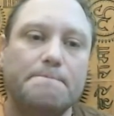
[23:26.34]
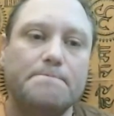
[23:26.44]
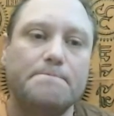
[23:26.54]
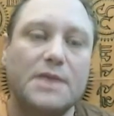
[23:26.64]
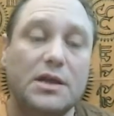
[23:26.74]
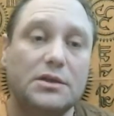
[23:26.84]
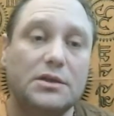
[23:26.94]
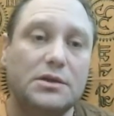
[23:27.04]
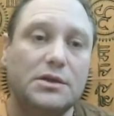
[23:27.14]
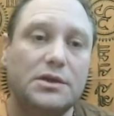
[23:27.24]
And
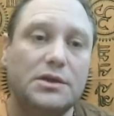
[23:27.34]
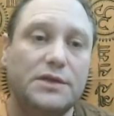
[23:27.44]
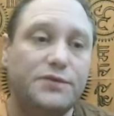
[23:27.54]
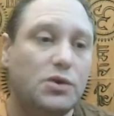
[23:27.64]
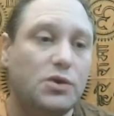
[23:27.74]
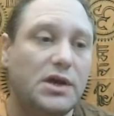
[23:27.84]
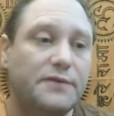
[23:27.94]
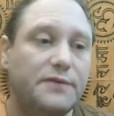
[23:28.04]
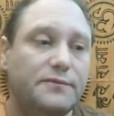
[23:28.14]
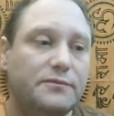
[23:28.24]
if you have
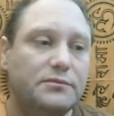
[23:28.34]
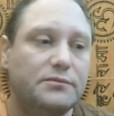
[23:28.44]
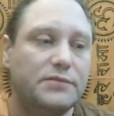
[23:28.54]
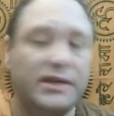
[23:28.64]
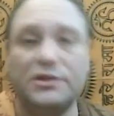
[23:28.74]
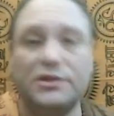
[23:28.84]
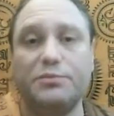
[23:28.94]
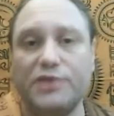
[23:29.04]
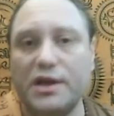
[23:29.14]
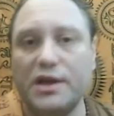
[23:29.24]
like
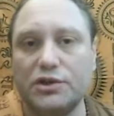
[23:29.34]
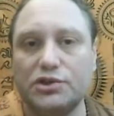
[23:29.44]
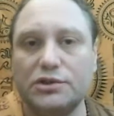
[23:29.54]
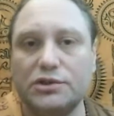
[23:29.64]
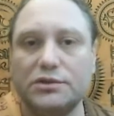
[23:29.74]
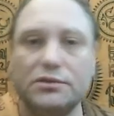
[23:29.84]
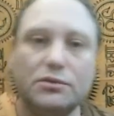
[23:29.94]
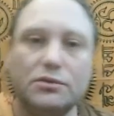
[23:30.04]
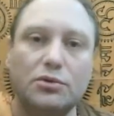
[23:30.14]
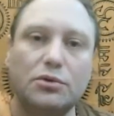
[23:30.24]
depression
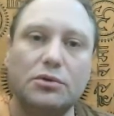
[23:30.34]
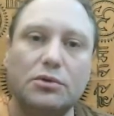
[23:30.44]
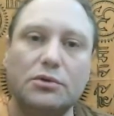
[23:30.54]
or